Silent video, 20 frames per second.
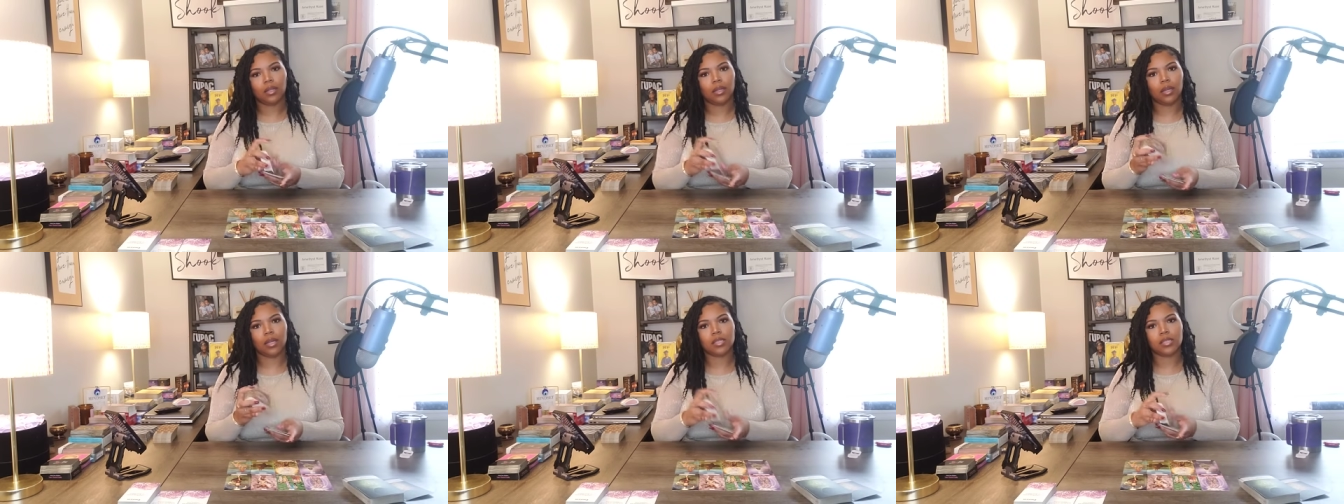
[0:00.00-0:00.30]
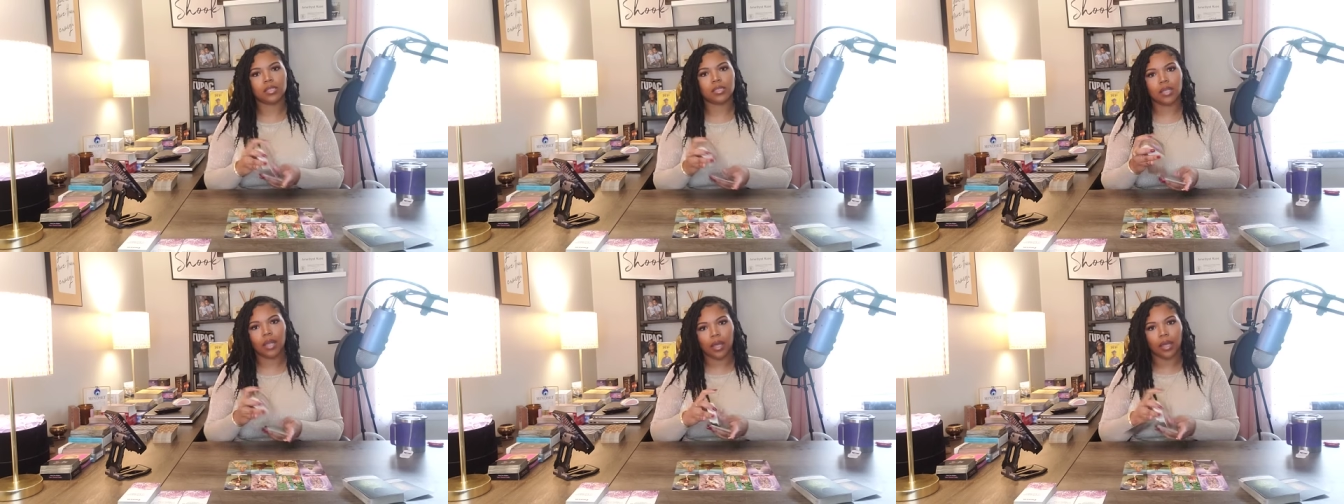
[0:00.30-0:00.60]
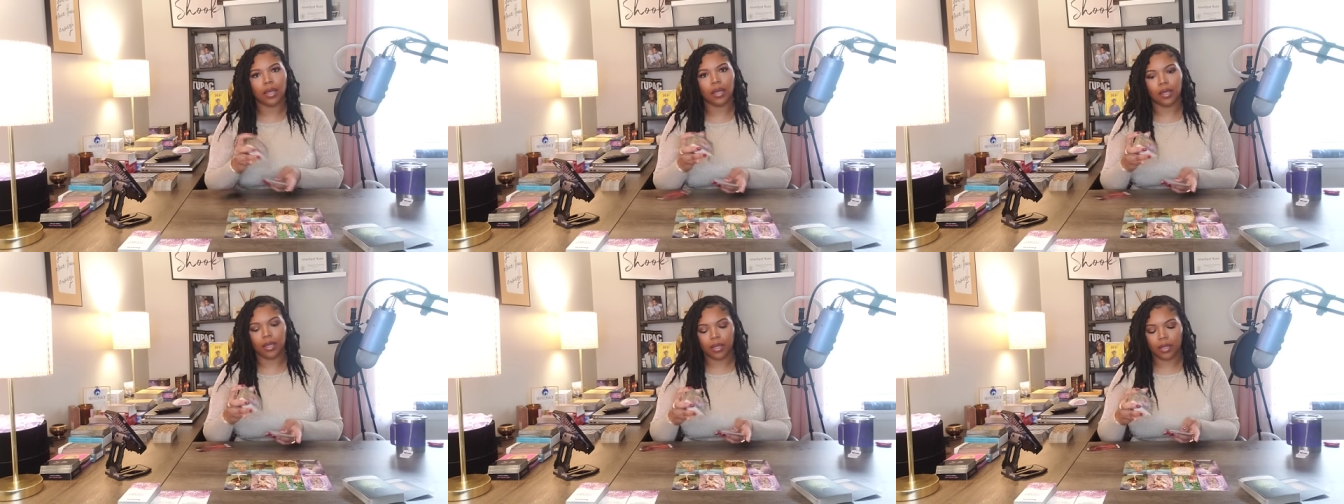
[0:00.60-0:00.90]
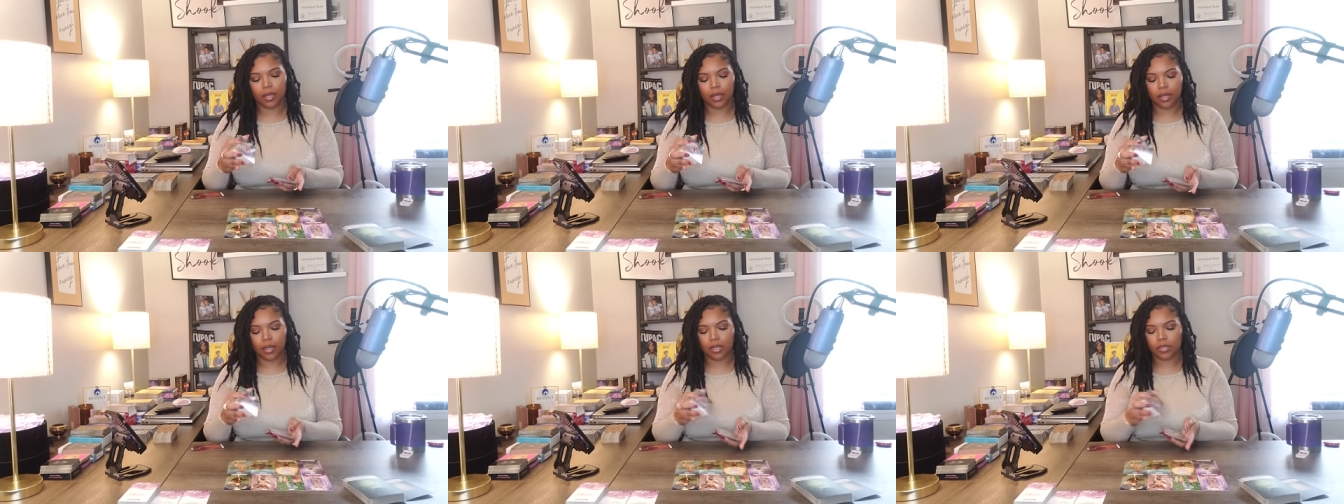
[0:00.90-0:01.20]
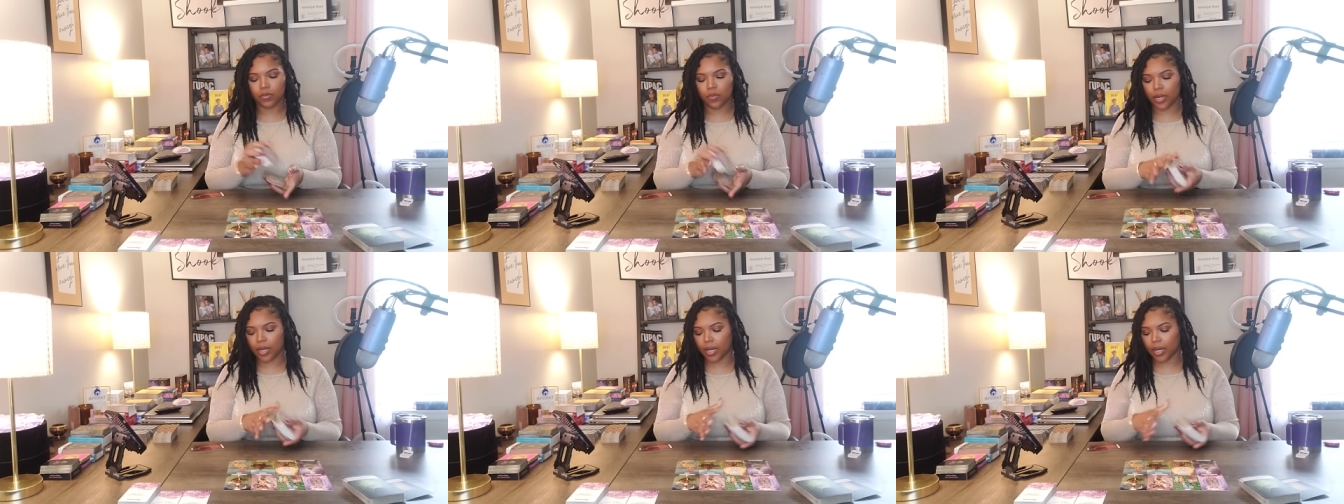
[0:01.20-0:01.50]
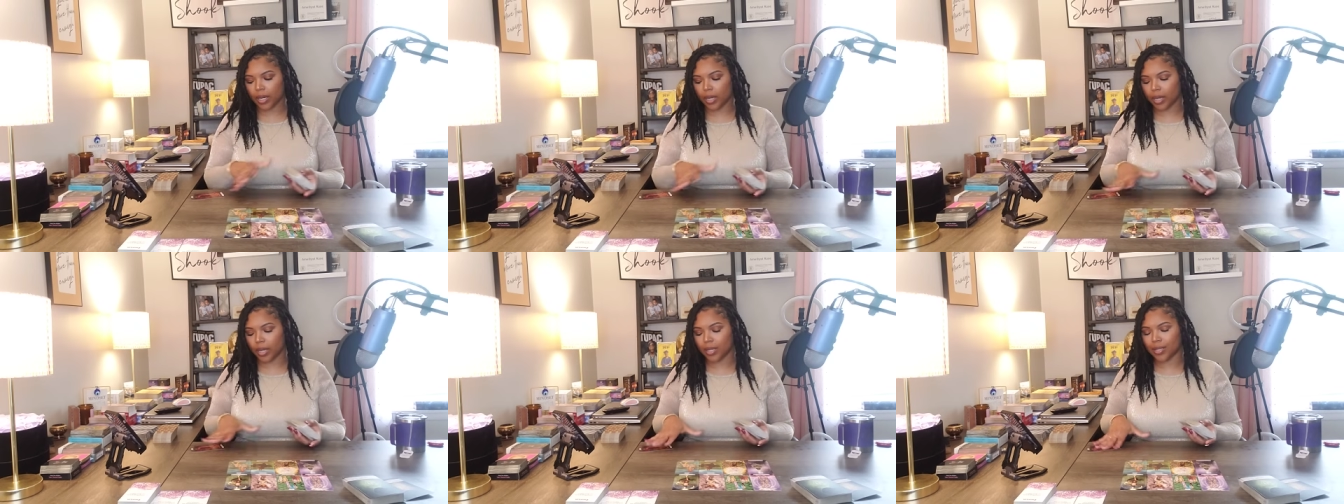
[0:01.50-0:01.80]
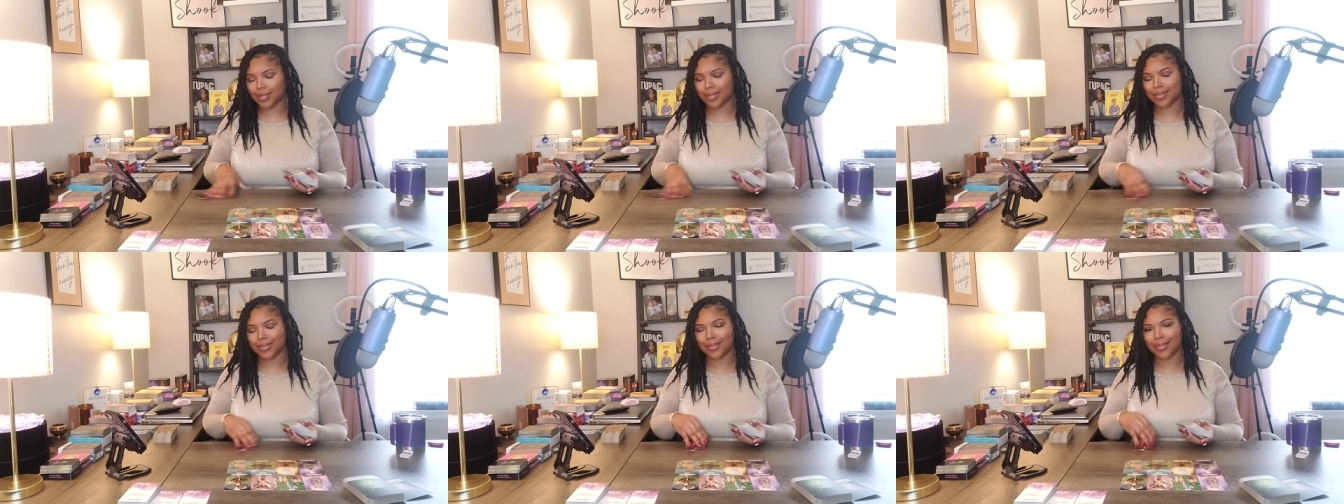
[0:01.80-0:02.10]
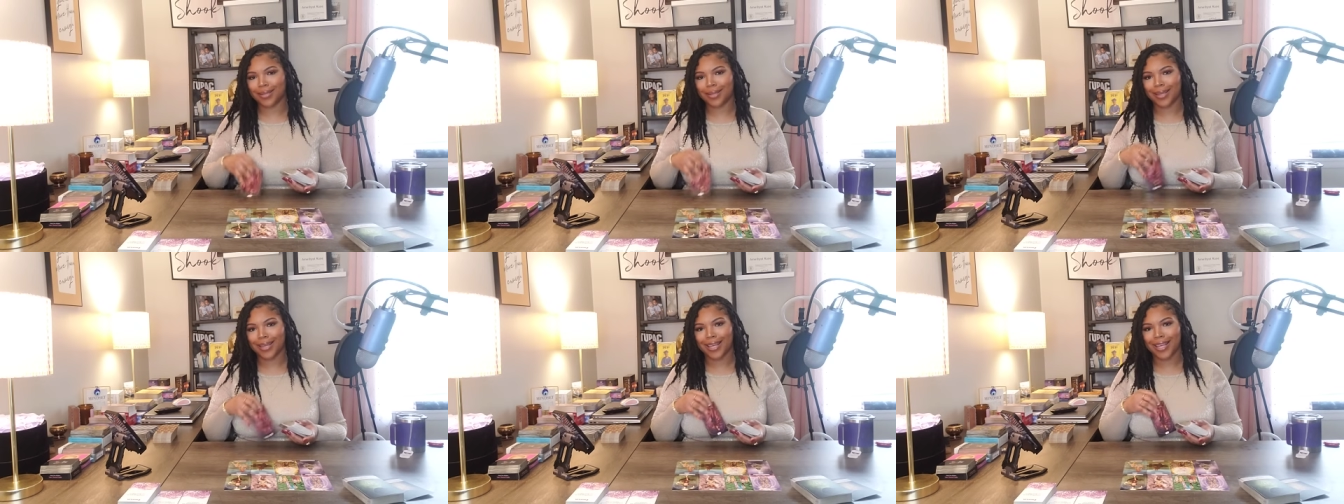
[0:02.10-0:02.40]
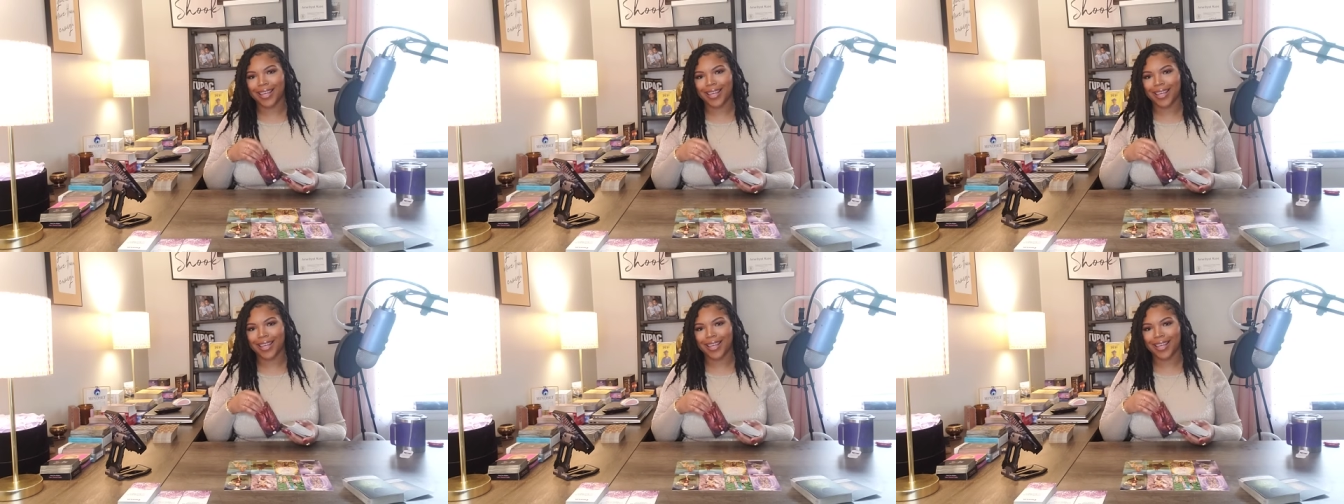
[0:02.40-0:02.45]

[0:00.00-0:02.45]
It's sick, is what it is.